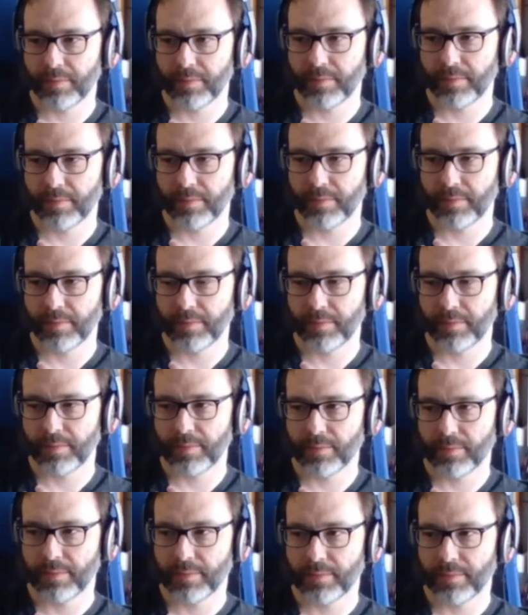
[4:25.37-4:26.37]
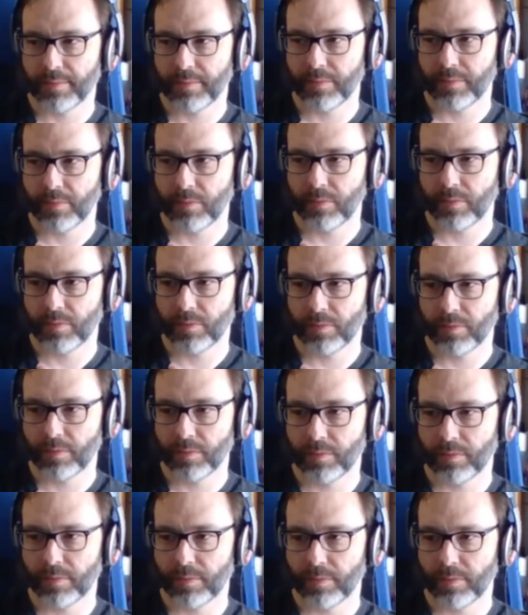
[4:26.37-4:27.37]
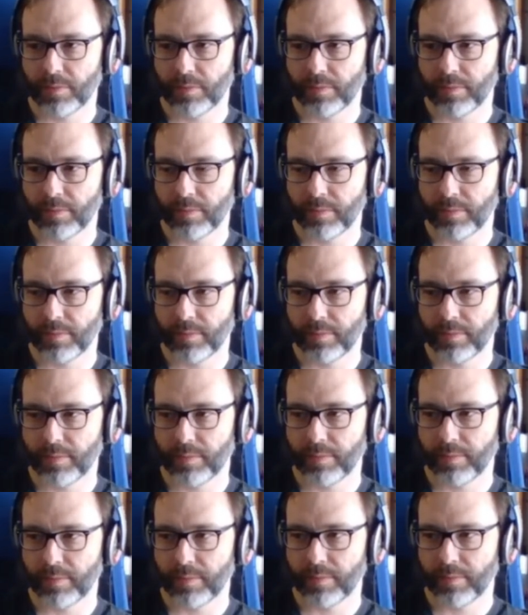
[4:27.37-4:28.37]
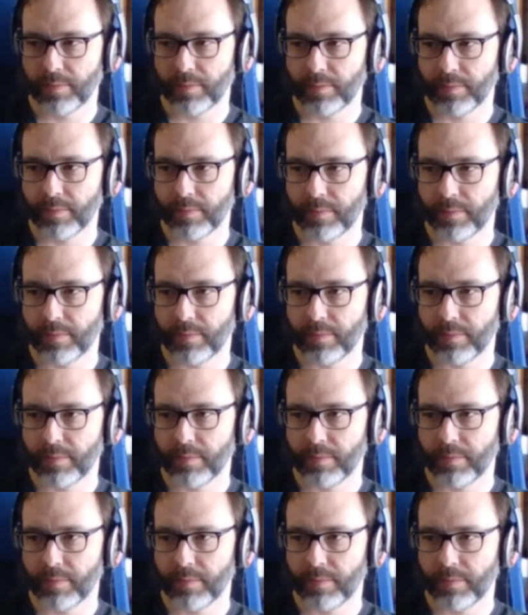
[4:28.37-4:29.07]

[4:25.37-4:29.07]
The person shown says nothing.